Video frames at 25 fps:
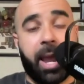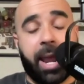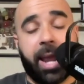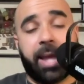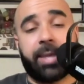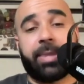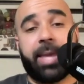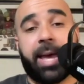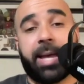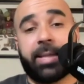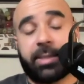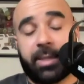
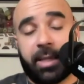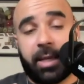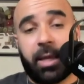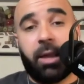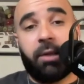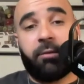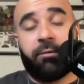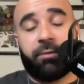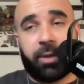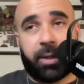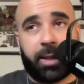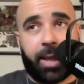And that's
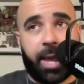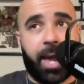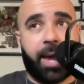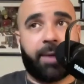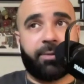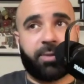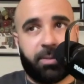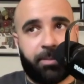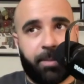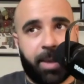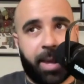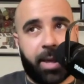if the
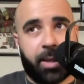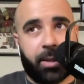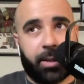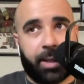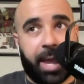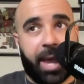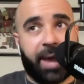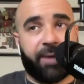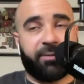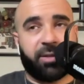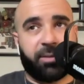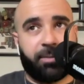Cavs
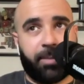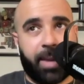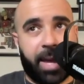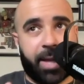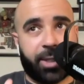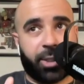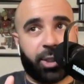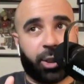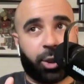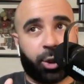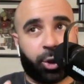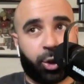and
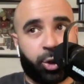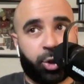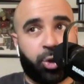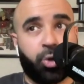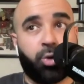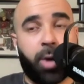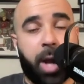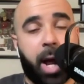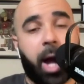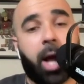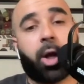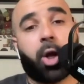Magic
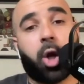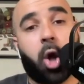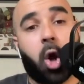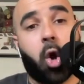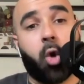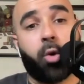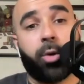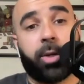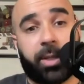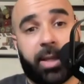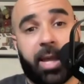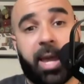do not
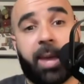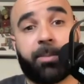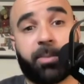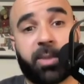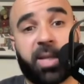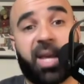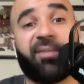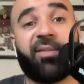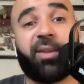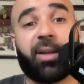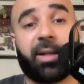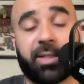go to Game
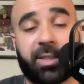7,